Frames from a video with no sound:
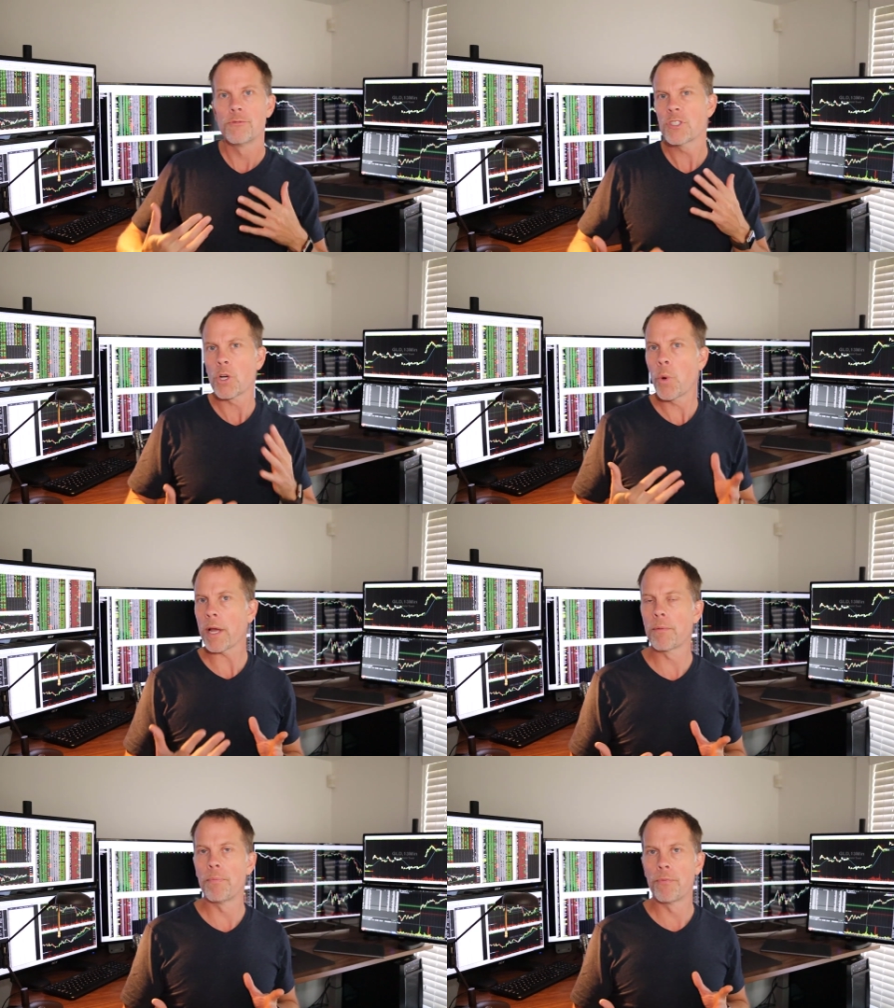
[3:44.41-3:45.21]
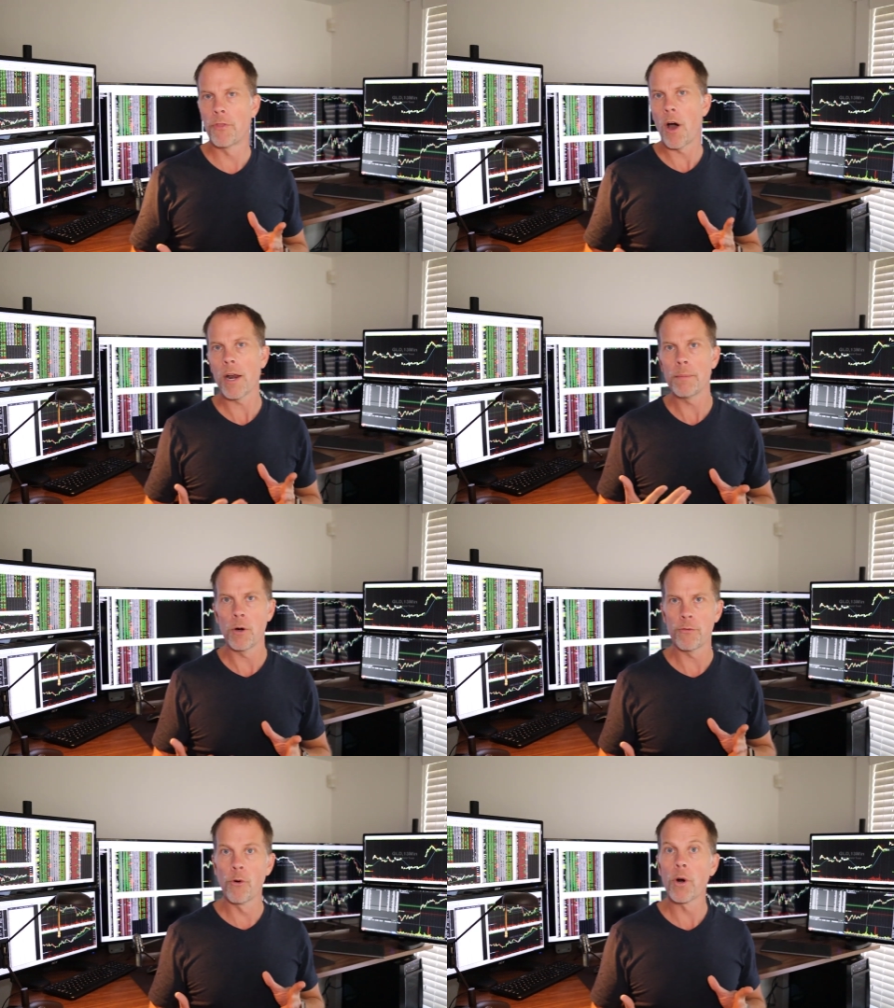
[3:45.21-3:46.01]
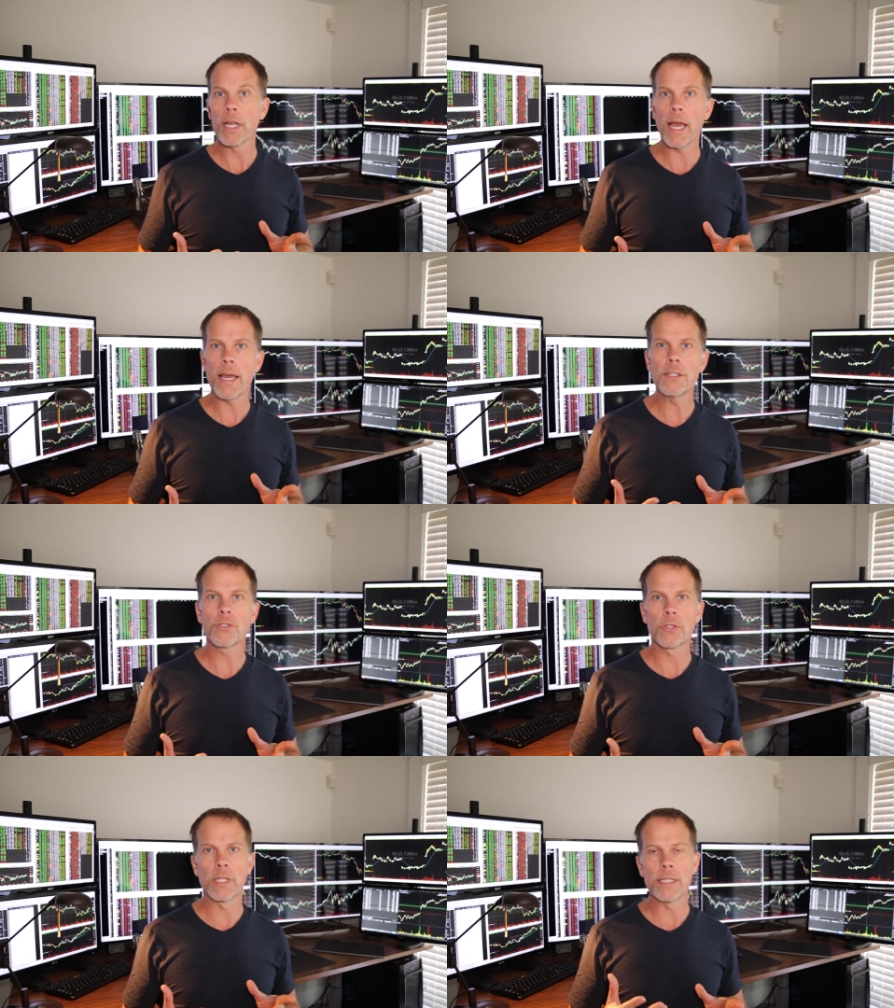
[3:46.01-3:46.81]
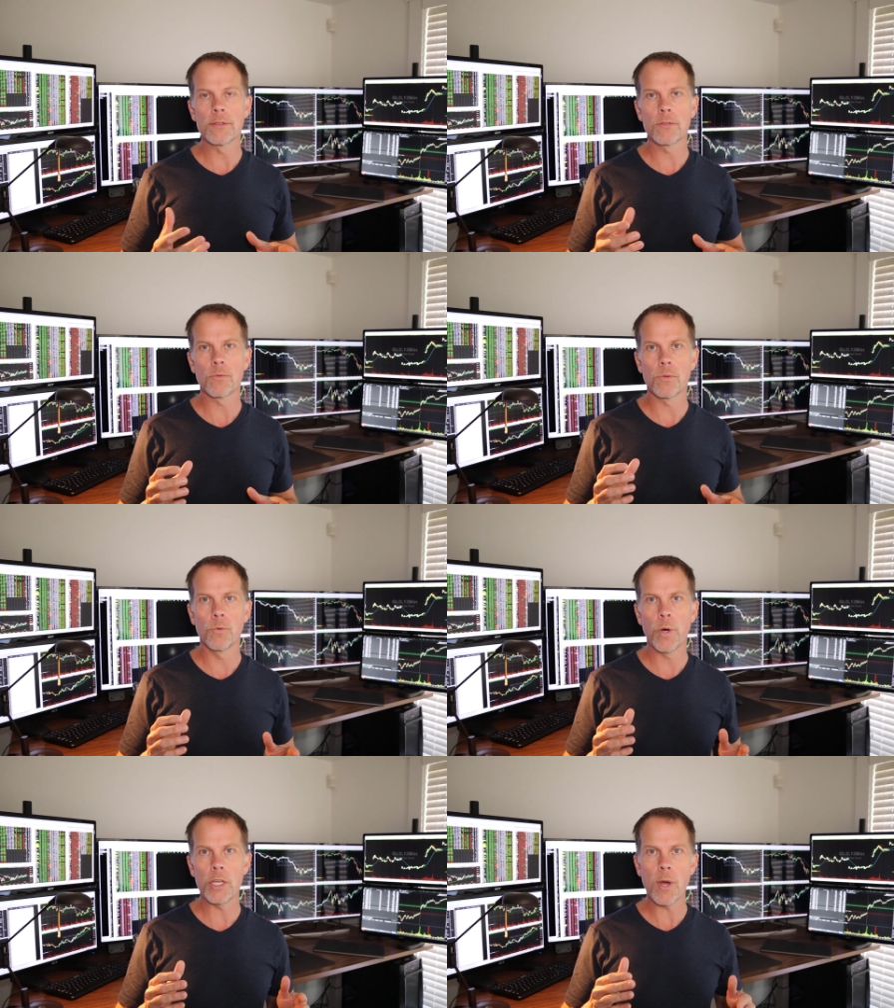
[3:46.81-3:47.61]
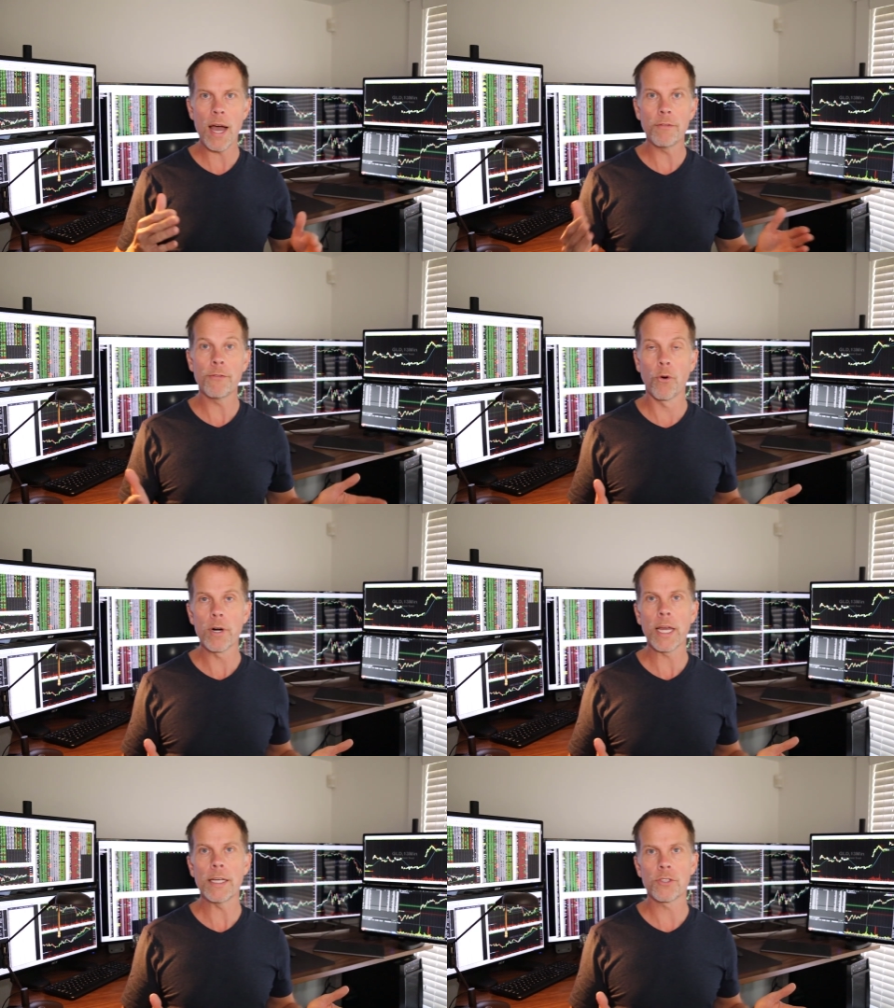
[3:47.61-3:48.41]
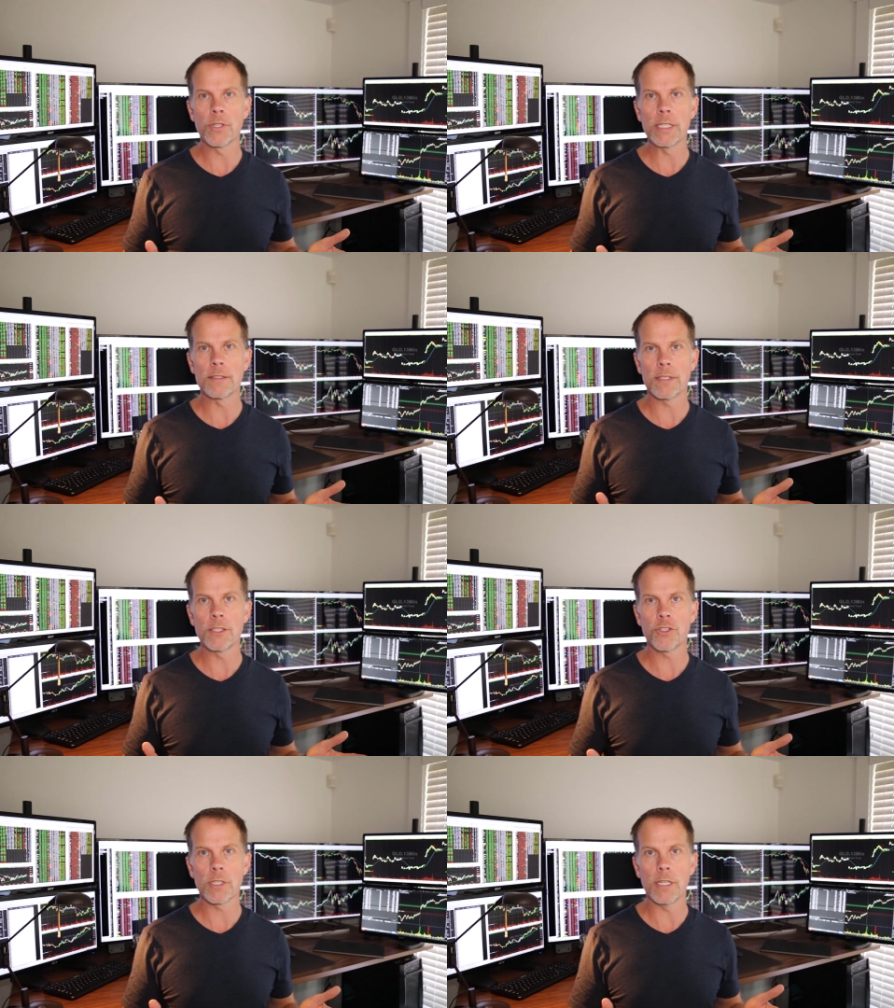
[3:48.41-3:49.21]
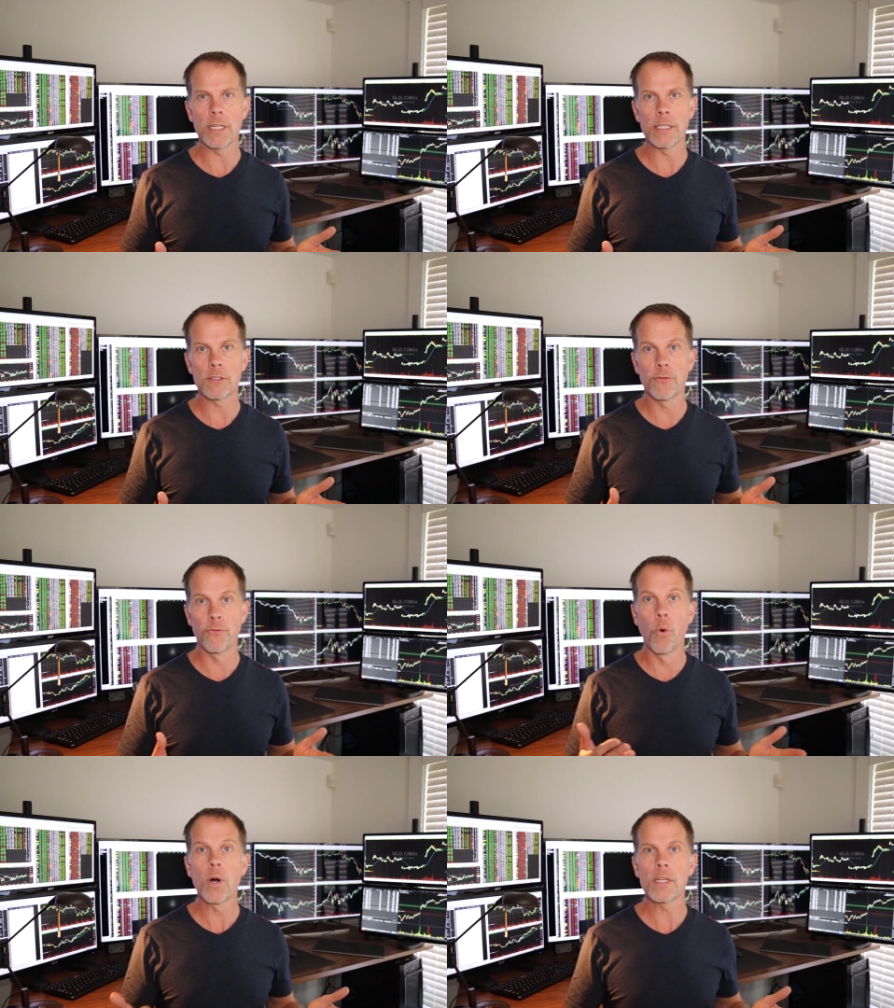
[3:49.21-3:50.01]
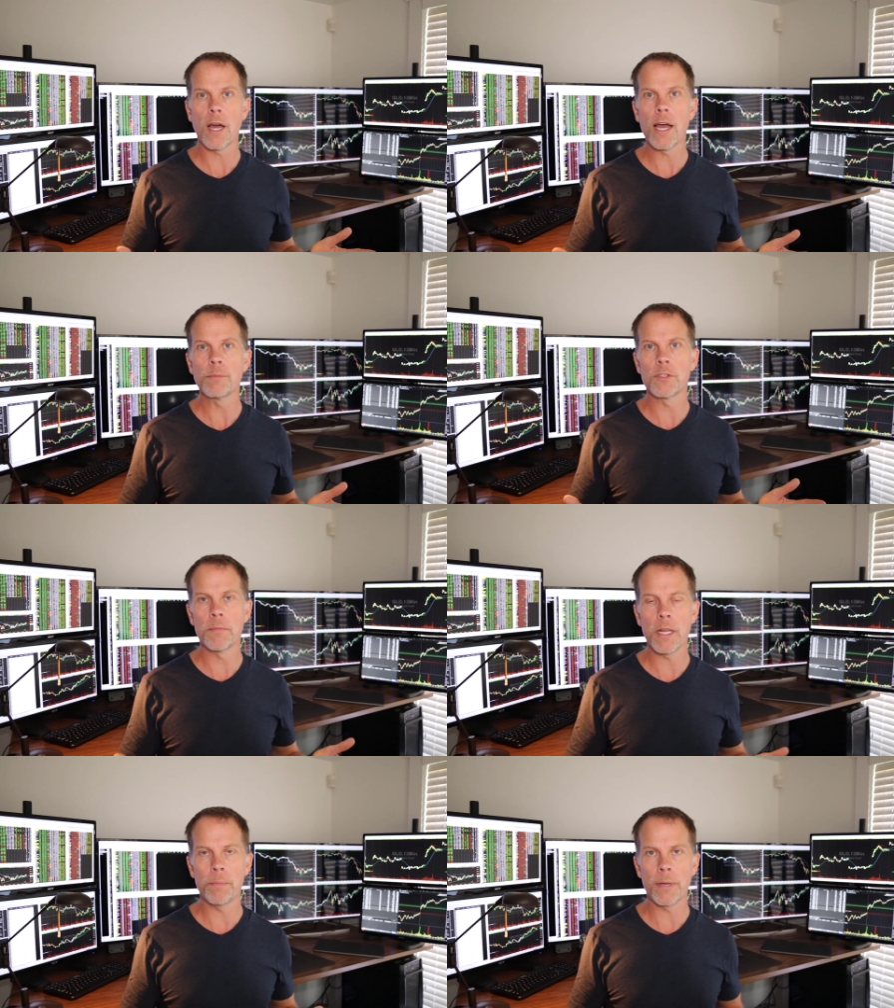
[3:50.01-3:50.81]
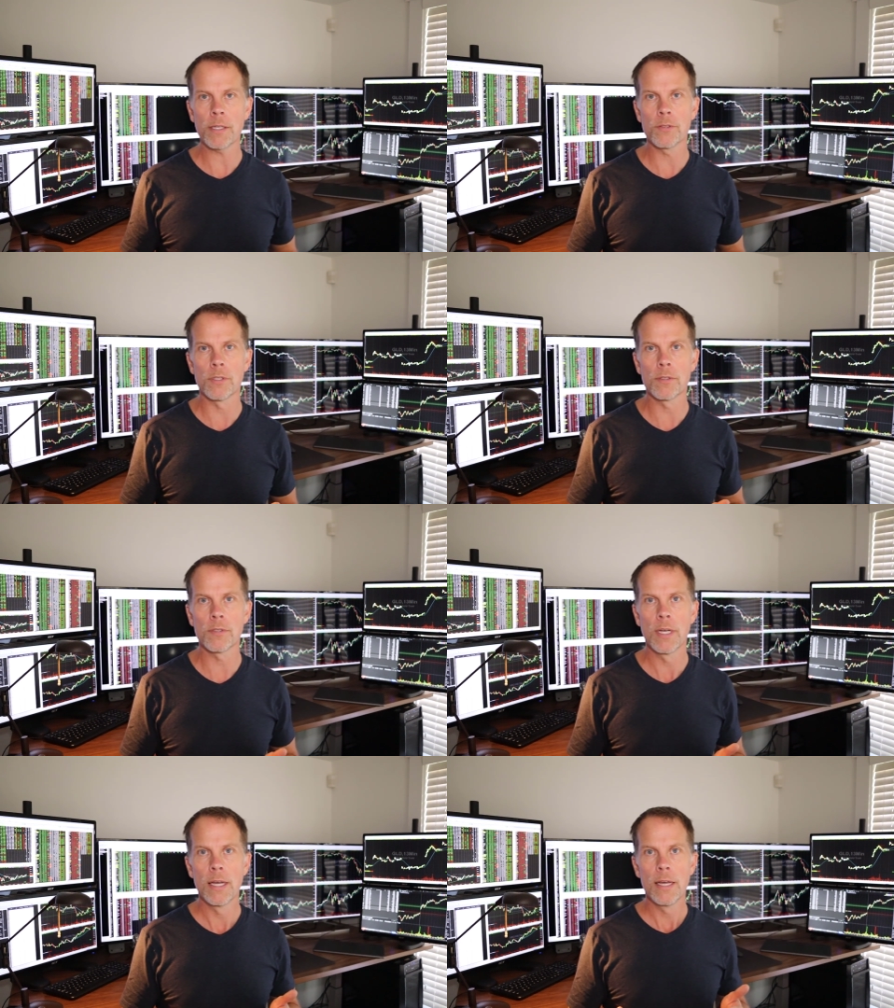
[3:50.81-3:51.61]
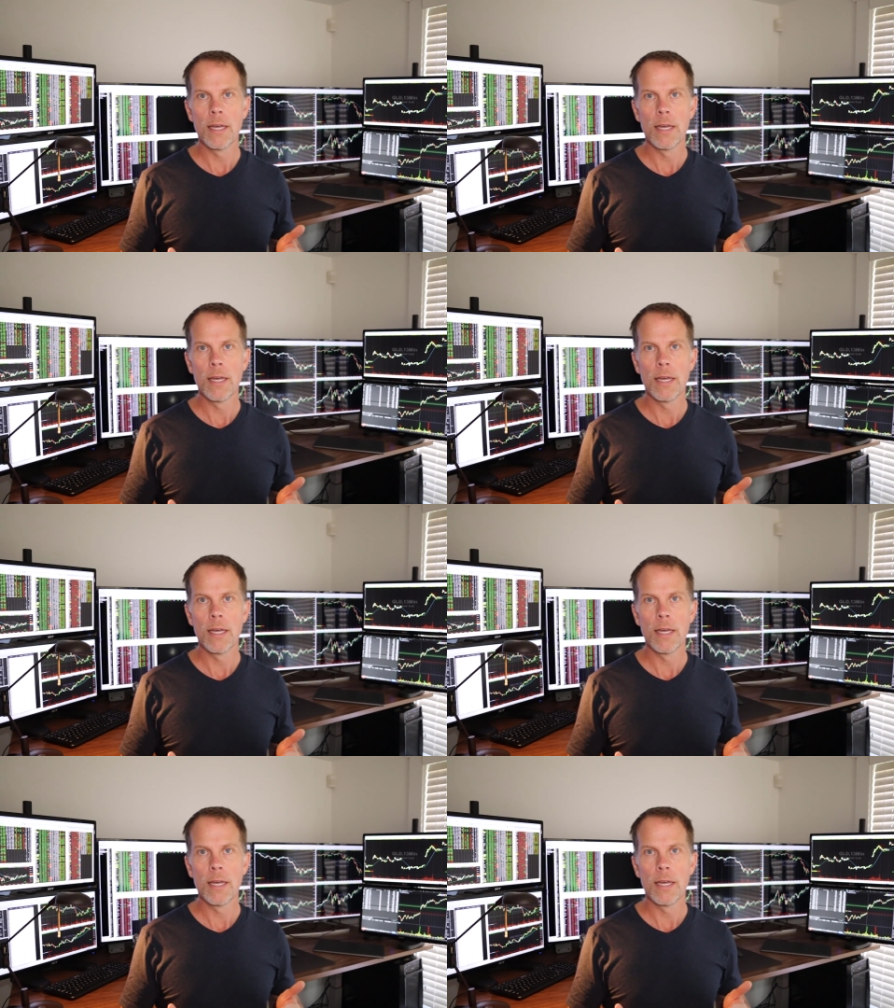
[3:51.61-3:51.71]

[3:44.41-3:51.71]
Just a quick thought about 4K screens. When you have a 4K screen, essentially it's four times as many pixels